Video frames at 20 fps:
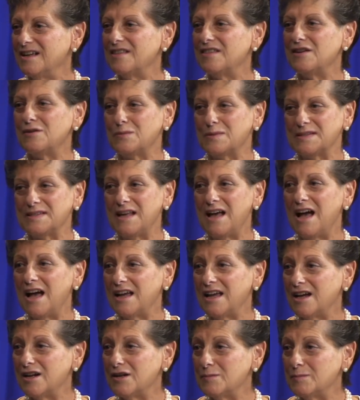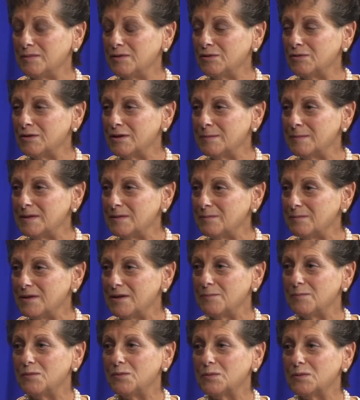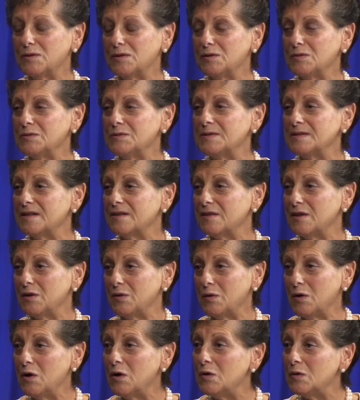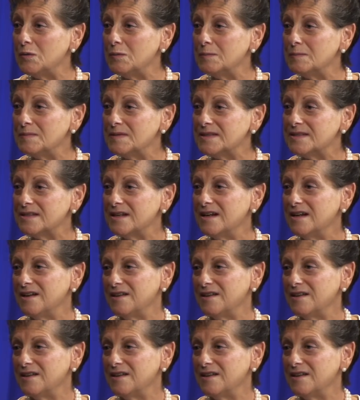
There was high unemployment, people were losing their homes,